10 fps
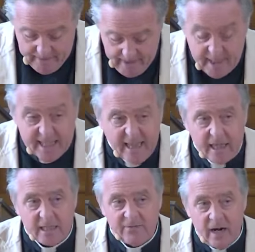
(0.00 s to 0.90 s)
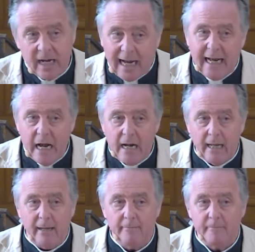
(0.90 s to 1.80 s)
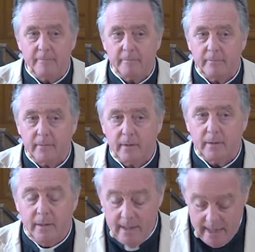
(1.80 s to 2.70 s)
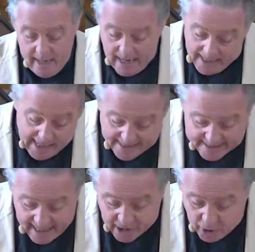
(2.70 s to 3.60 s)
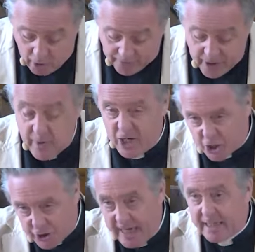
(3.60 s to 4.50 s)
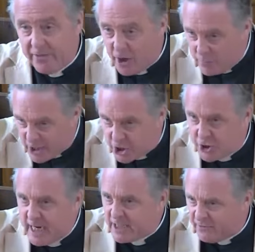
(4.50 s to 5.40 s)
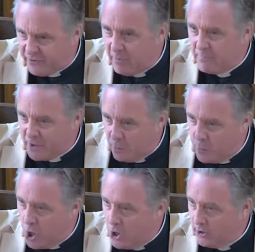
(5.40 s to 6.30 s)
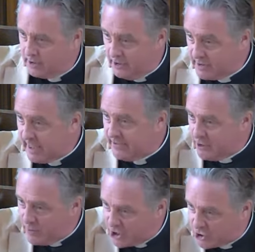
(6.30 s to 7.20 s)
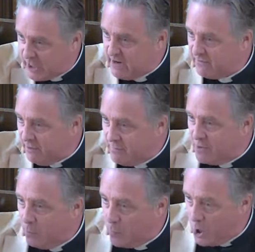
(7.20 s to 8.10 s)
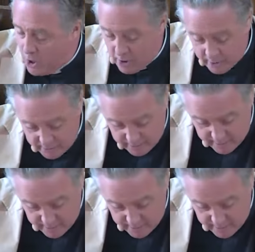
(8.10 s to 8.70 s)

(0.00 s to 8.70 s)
He said this very clearly in an essay called The Retreat from the Word. Notice that, The Retreat from the Word.